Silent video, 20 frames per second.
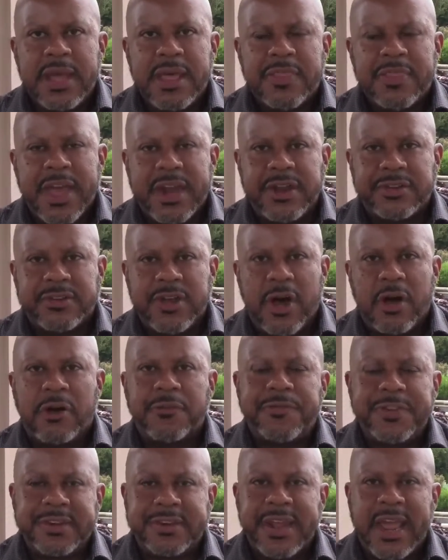that is
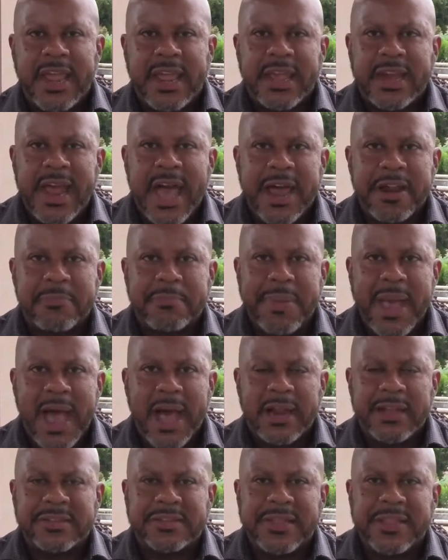often taken out of
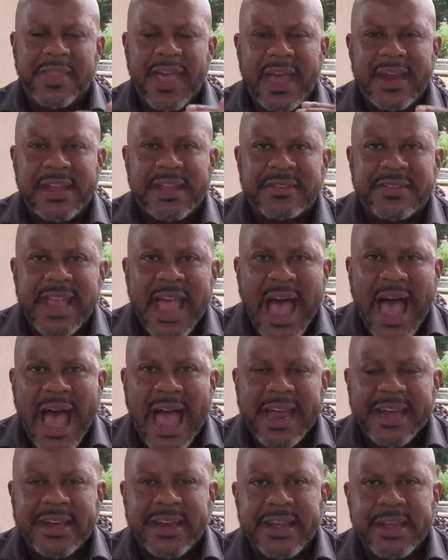balance, and that is the
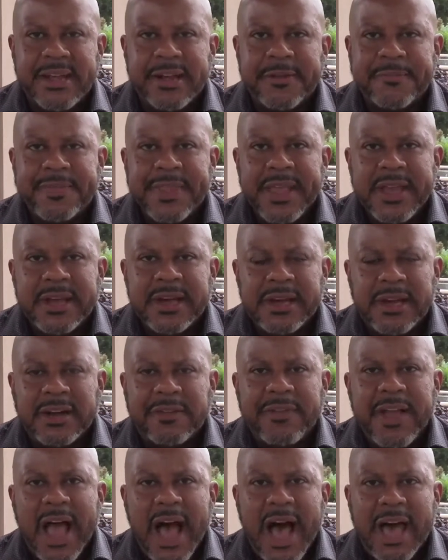idea
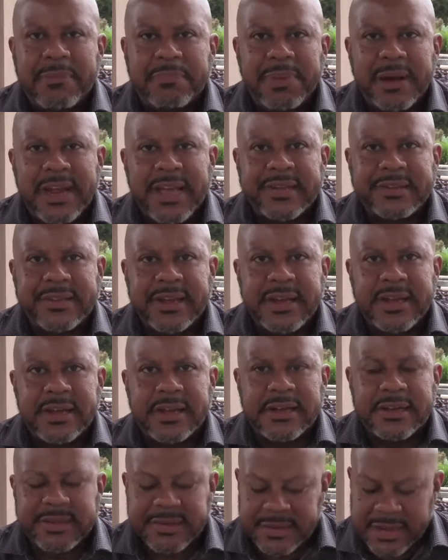of God blessing
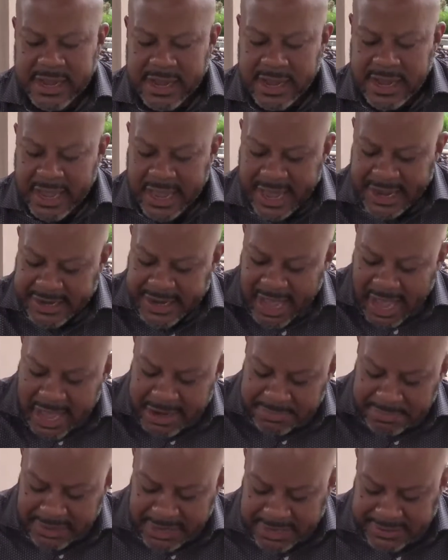us and
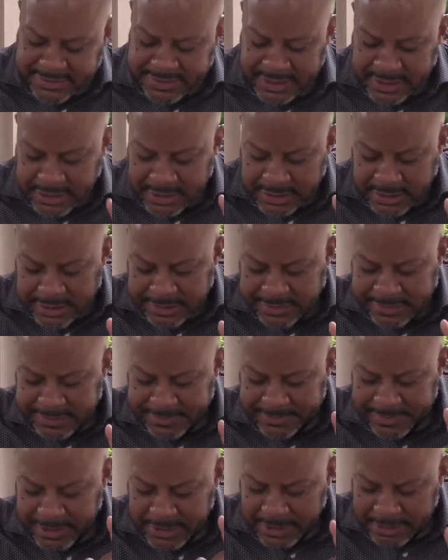God blessing us
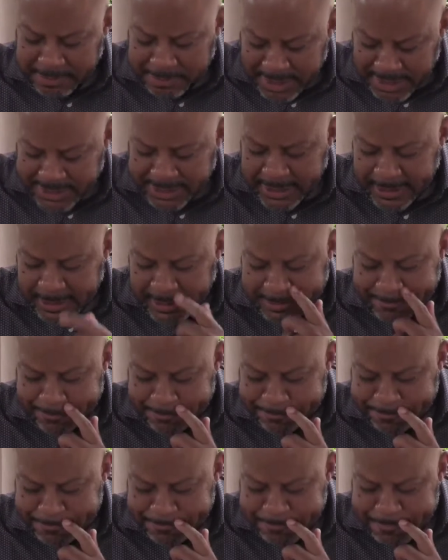abundantly.
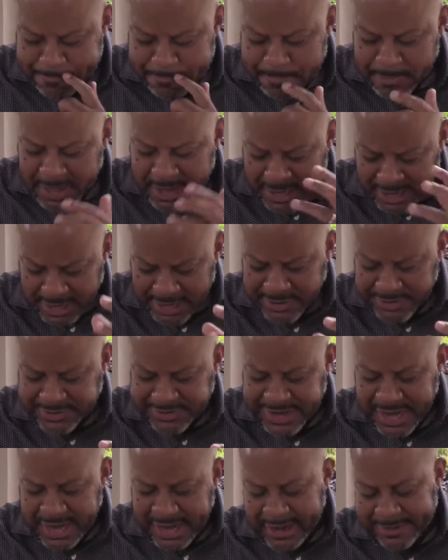
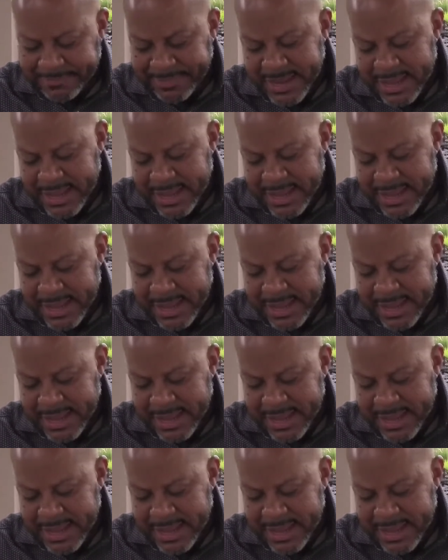Understand